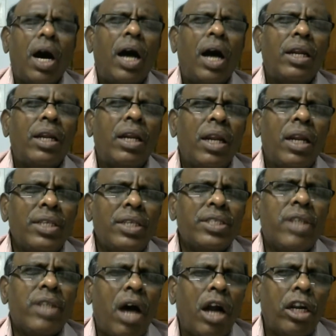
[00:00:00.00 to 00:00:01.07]

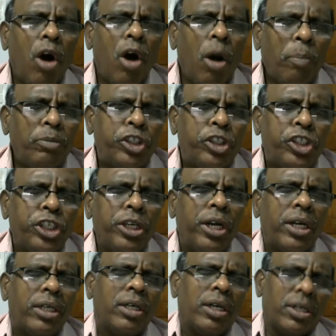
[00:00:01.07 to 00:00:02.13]
unless adoption
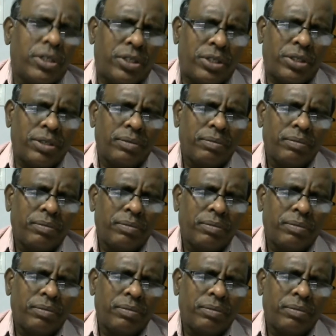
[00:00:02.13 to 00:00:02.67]
occurs,